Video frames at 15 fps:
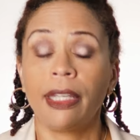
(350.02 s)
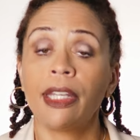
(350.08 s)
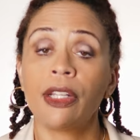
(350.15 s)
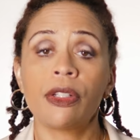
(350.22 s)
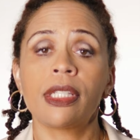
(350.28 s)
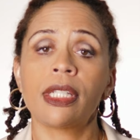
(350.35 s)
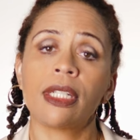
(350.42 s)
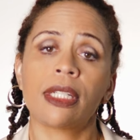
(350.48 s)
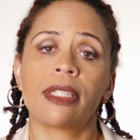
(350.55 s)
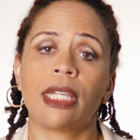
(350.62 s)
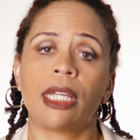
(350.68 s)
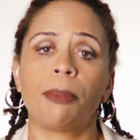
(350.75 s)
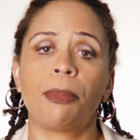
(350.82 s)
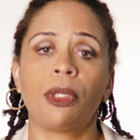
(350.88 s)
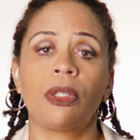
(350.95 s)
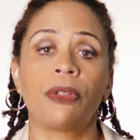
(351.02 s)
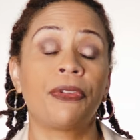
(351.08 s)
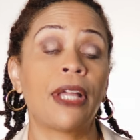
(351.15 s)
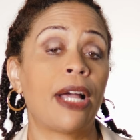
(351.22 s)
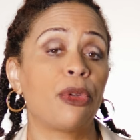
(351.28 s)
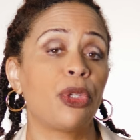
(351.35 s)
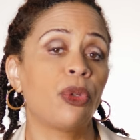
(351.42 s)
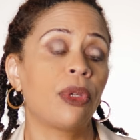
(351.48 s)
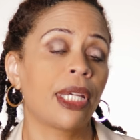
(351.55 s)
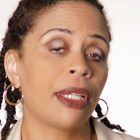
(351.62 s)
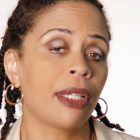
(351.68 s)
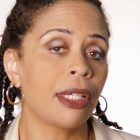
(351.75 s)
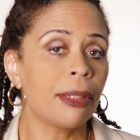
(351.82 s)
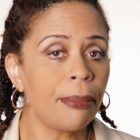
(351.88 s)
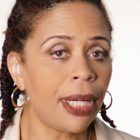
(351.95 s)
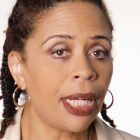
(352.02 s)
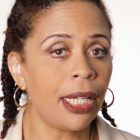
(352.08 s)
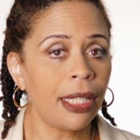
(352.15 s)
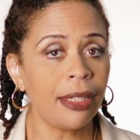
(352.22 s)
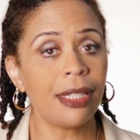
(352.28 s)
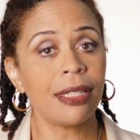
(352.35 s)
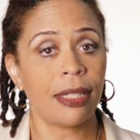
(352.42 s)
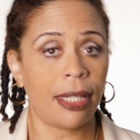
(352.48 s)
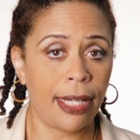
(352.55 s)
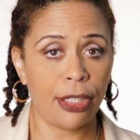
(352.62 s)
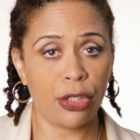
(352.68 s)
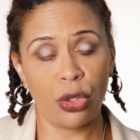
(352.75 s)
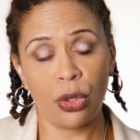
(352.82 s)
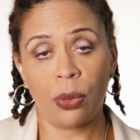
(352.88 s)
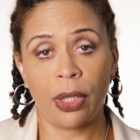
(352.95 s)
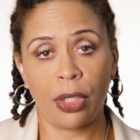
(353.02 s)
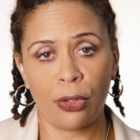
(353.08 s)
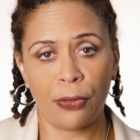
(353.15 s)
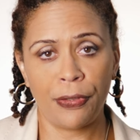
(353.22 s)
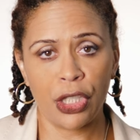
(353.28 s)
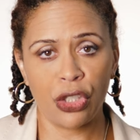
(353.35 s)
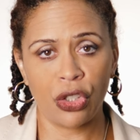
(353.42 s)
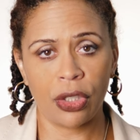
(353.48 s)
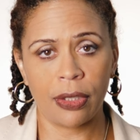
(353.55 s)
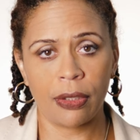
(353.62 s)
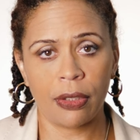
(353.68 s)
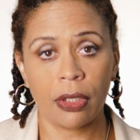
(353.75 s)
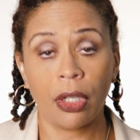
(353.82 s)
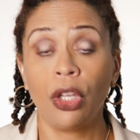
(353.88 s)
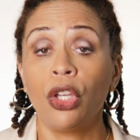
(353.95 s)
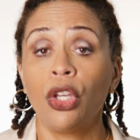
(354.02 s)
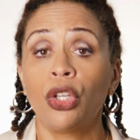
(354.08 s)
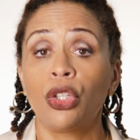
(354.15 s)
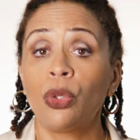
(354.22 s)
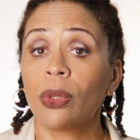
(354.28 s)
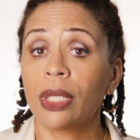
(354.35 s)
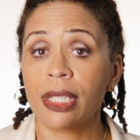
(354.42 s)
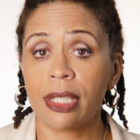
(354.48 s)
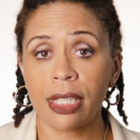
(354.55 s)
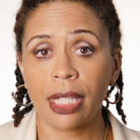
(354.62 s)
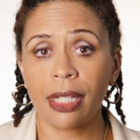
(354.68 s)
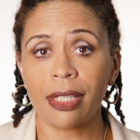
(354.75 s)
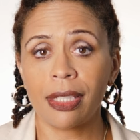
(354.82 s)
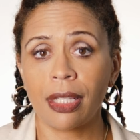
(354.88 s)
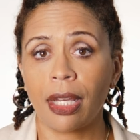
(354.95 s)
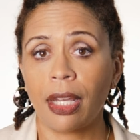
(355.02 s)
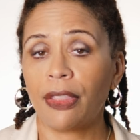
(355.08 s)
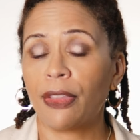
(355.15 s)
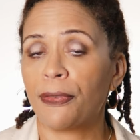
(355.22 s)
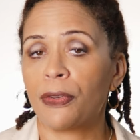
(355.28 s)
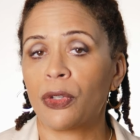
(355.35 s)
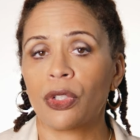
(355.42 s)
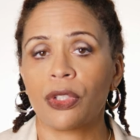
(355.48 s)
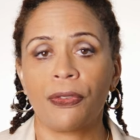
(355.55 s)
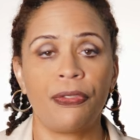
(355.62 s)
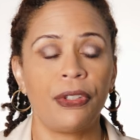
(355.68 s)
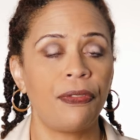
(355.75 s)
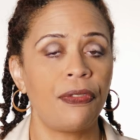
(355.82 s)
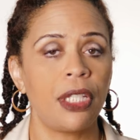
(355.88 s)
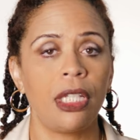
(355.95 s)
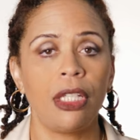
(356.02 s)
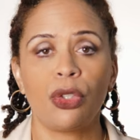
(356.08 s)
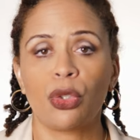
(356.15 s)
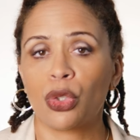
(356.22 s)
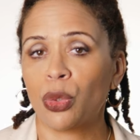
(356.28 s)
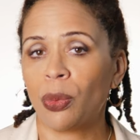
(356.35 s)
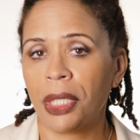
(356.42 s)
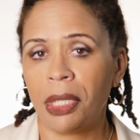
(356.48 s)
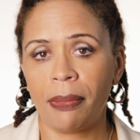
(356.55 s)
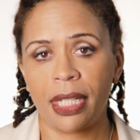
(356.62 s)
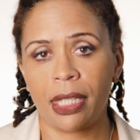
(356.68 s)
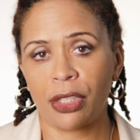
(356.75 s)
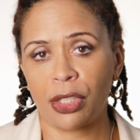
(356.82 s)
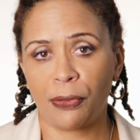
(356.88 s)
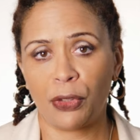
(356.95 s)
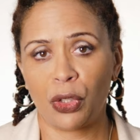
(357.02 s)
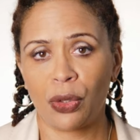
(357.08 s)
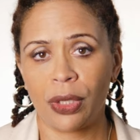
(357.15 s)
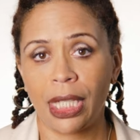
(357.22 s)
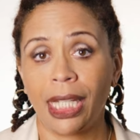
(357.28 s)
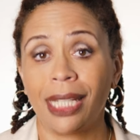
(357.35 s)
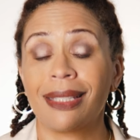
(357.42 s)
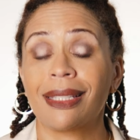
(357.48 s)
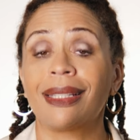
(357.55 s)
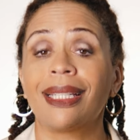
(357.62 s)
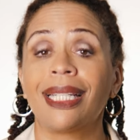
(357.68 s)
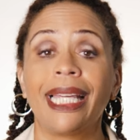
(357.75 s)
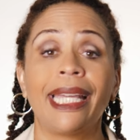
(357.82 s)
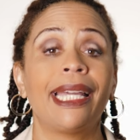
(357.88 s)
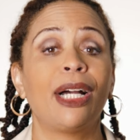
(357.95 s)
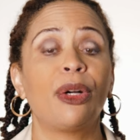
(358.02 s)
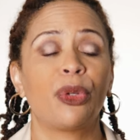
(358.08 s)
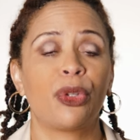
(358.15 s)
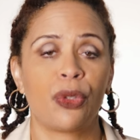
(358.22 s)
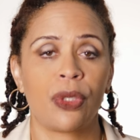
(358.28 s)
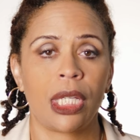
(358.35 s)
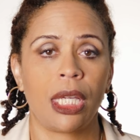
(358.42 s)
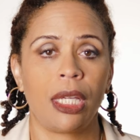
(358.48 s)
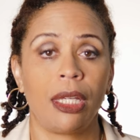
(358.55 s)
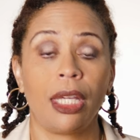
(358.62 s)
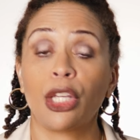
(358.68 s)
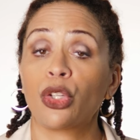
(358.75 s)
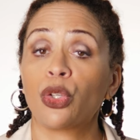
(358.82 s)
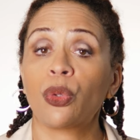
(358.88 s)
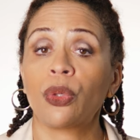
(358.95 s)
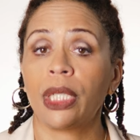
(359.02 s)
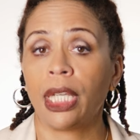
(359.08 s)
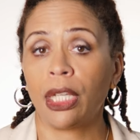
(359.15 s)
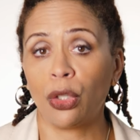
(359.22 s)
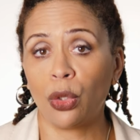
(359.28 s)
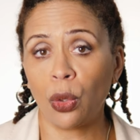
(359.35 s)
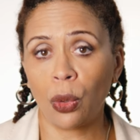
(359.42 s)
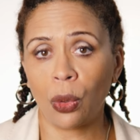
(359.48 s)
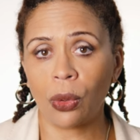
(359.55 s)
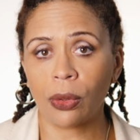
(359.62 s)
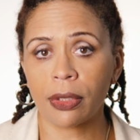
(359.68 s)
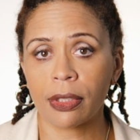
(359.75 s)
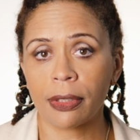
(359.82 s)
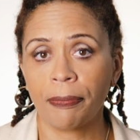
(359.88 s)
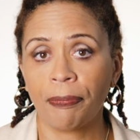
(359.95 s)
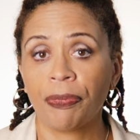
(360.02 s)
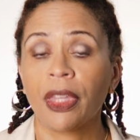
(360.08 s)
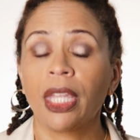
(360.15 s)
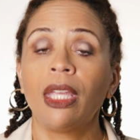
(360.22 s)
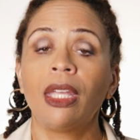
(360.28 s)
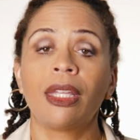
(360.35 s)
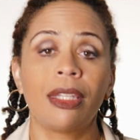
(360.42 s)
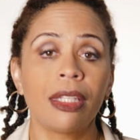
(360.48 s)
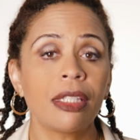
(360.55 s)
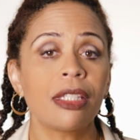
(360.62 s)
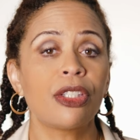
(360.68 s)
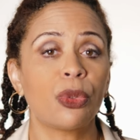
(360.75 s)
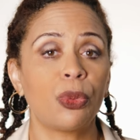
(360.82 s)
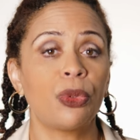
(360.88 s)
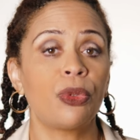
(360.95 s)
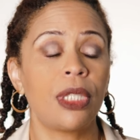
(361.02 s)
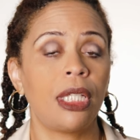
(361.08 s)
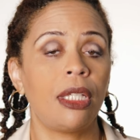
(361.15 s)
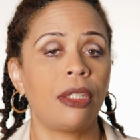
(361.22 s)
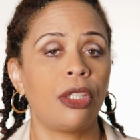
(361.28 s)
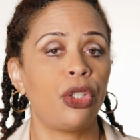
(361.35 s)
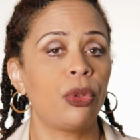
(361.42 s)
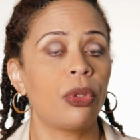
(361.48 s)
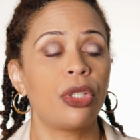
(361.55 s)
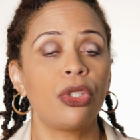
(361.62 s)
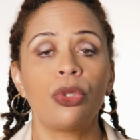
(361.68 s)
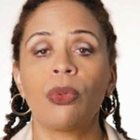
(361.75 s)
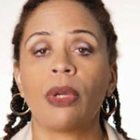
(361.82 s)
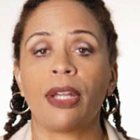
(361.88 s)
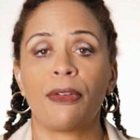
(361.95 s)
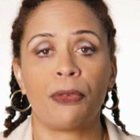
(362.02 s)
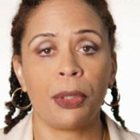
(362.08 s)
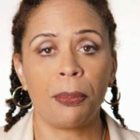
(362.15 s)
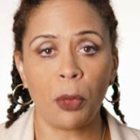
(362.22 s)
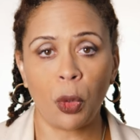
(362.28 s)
Here's an example of how you can combine these last two interventions. You can set aside the first fifteen or twenty minutes of your day to lay out your day and create goals. This is a routine that you can do every